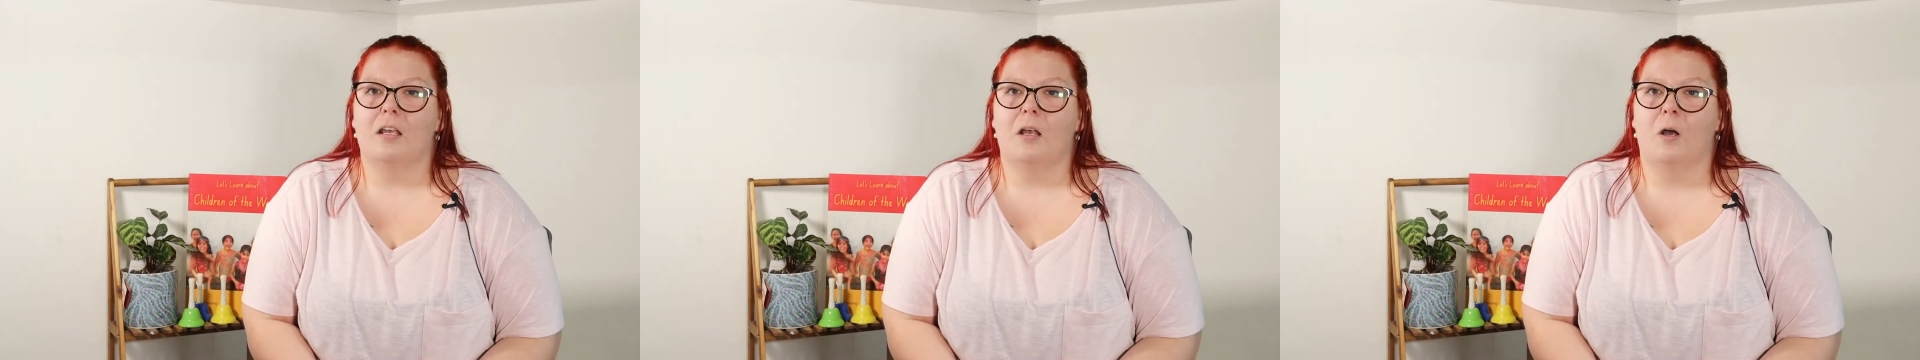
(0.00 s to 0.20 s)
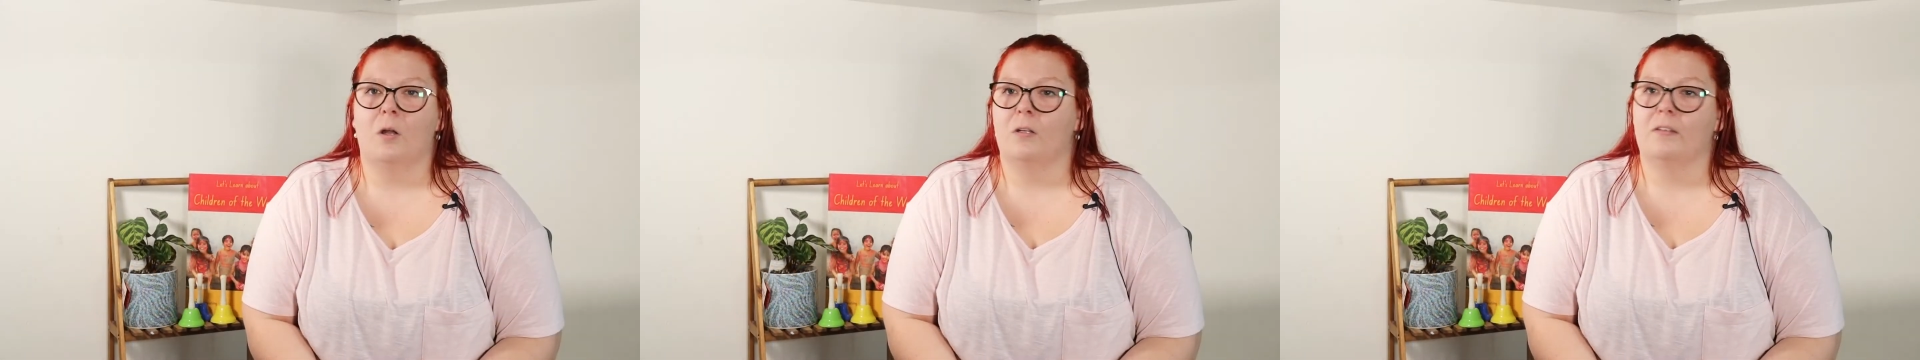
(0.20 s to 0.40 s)

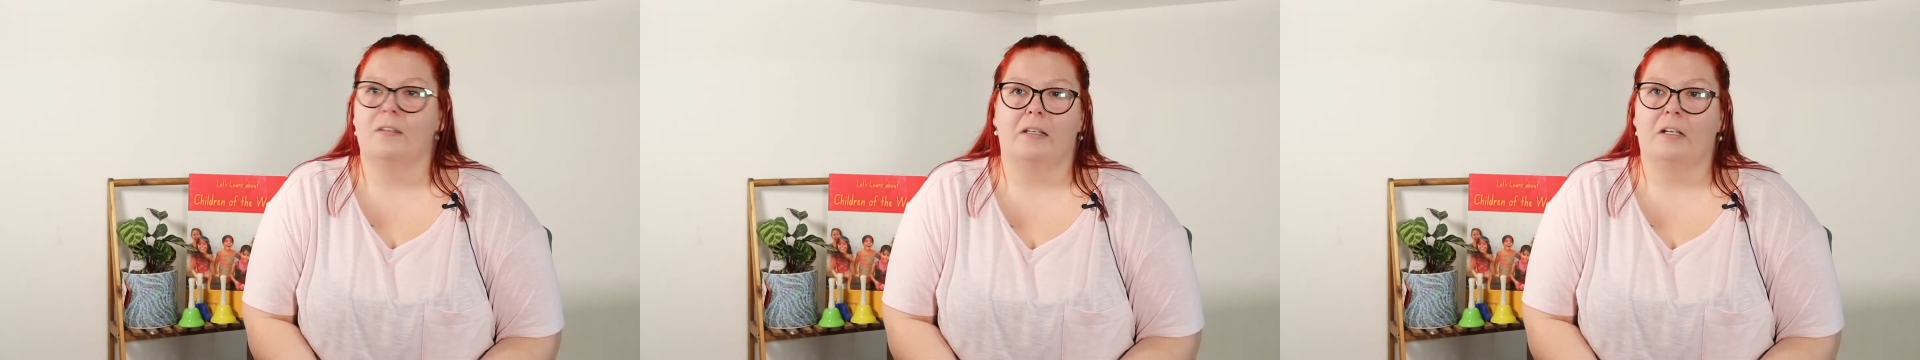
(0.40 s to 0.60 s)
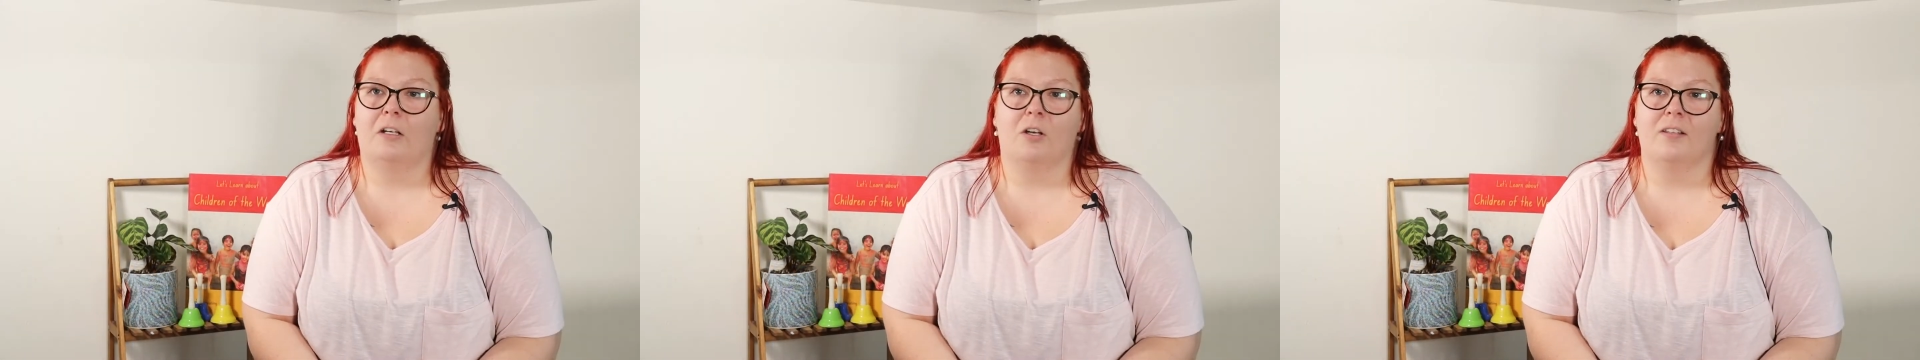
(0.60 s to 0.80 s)

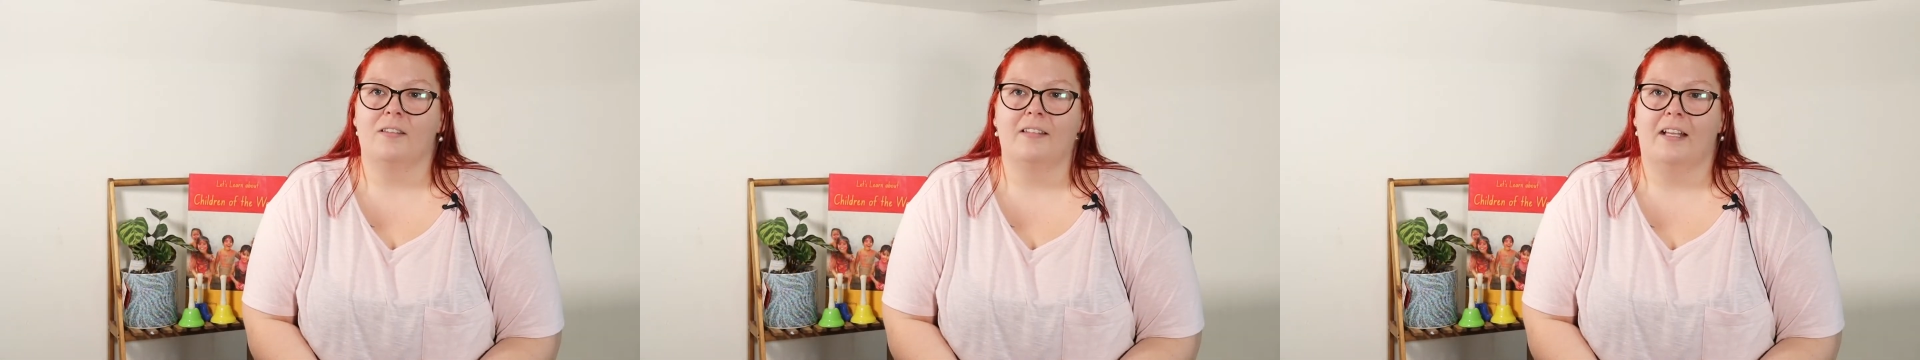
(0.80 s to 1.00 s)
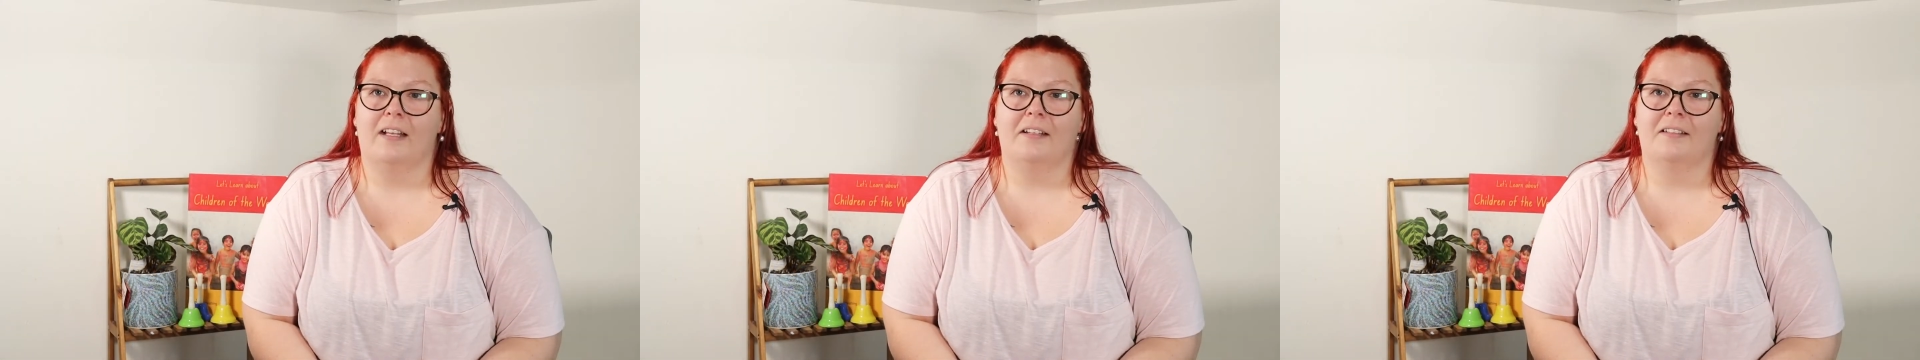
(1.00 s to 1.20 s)
Honestly, a
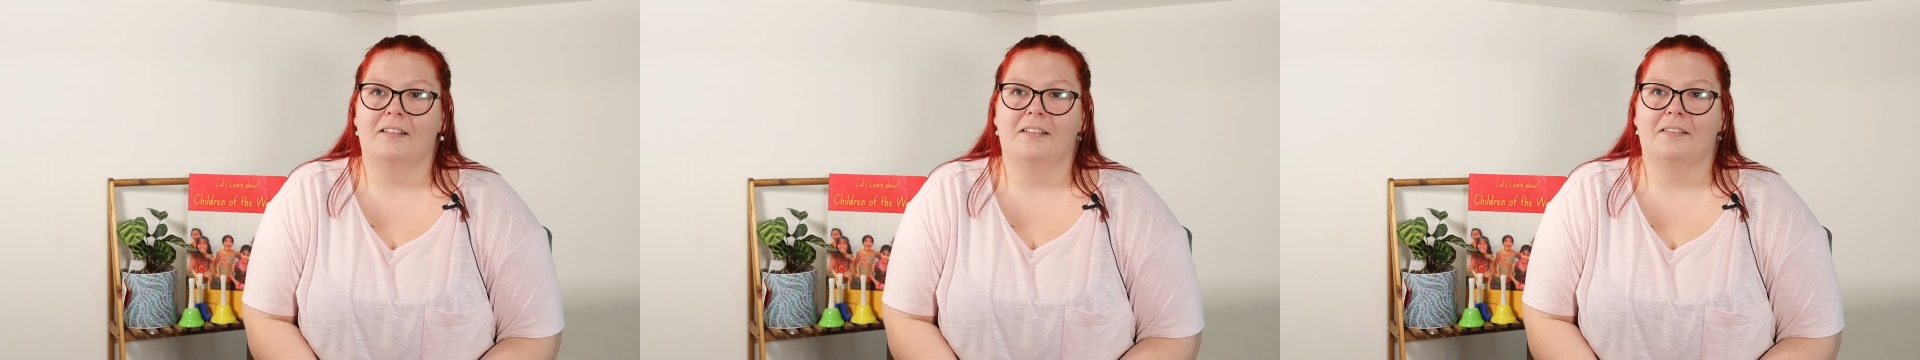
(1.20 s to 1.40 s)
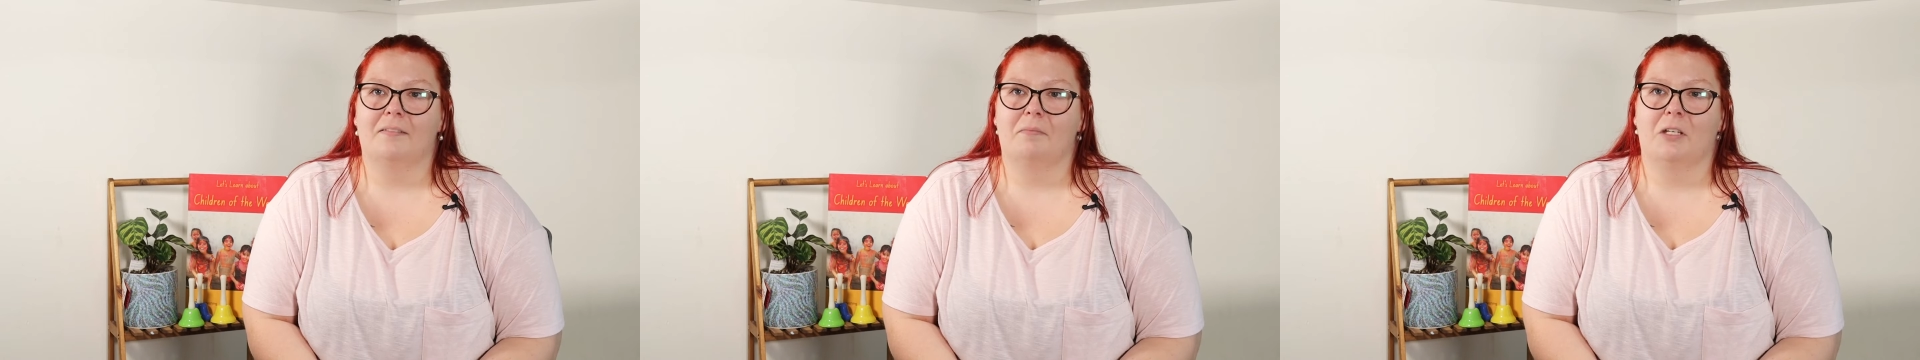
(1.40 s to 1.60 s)
godsend,
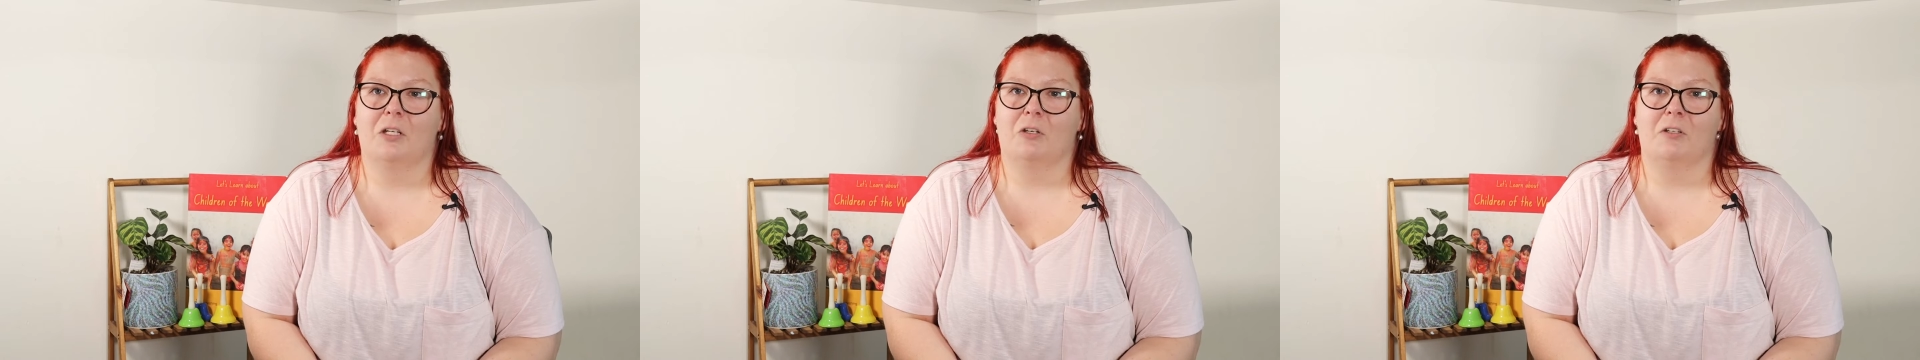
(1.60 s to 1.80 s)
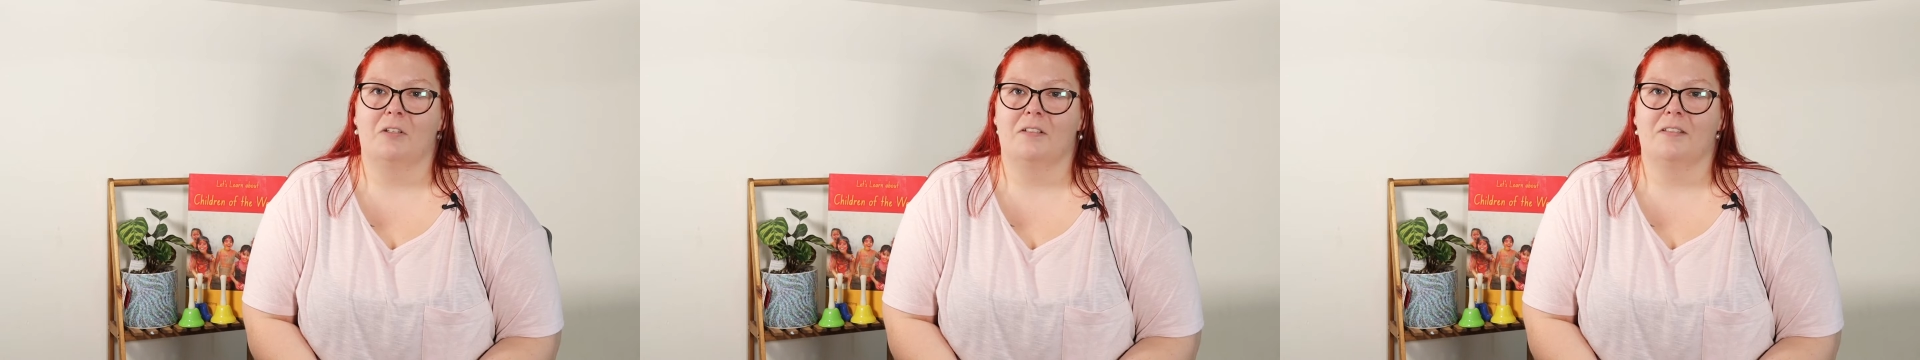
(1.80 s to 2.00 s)

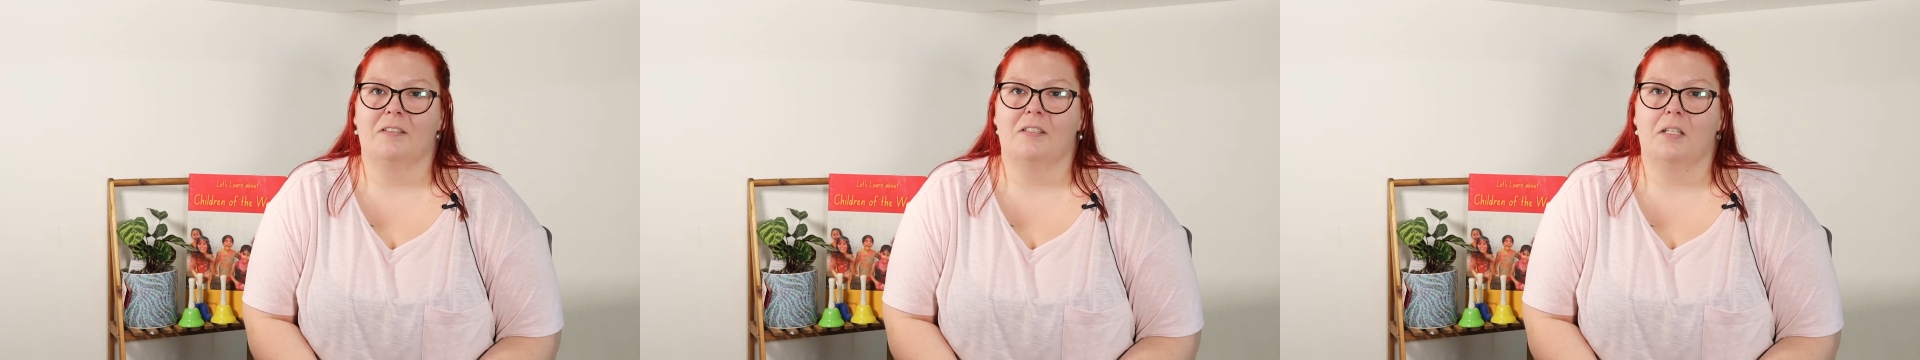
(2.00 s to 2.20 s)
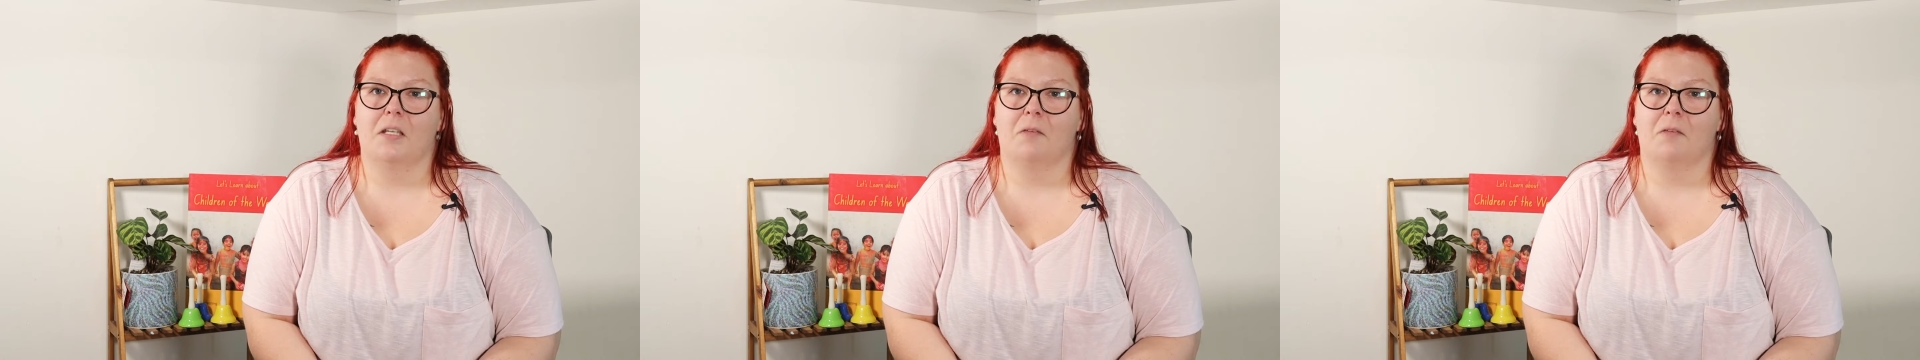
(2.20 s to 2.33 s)
because